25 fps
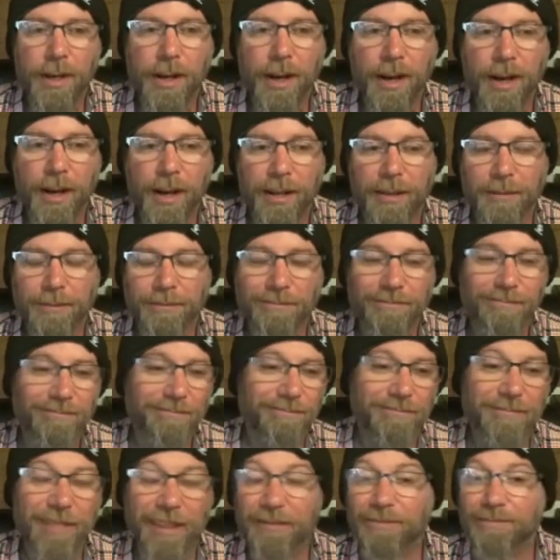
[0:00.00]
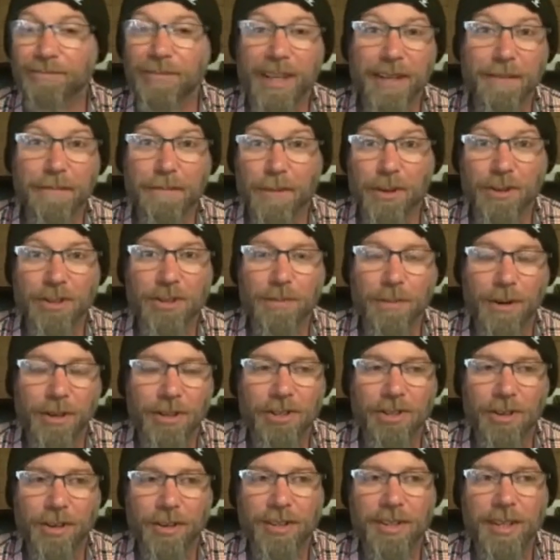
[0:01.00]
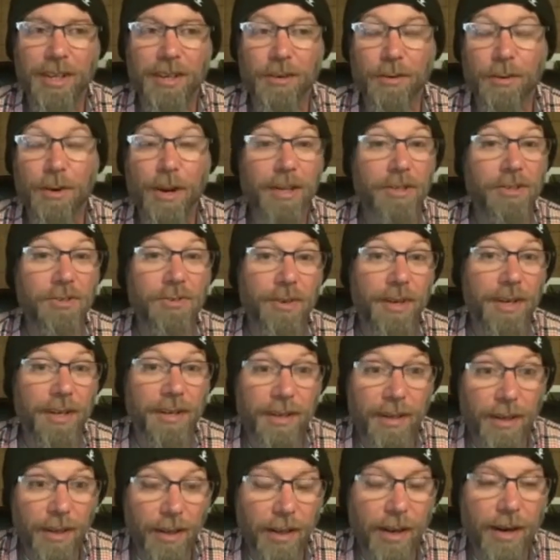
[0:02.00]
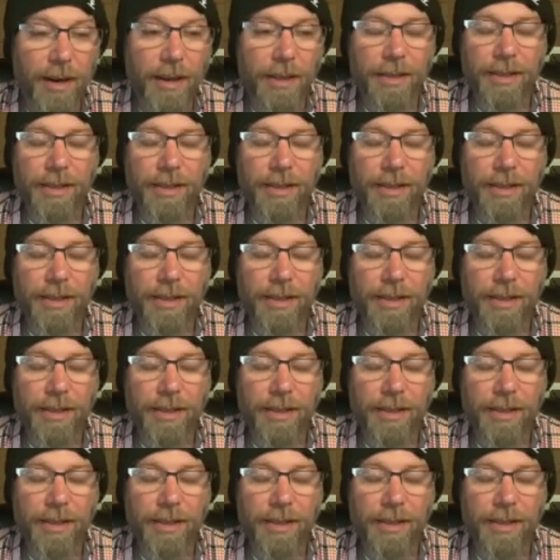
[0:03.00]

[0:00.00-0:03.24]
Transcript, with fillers: Um, like, like most martial artists, I cross-trained in a lot of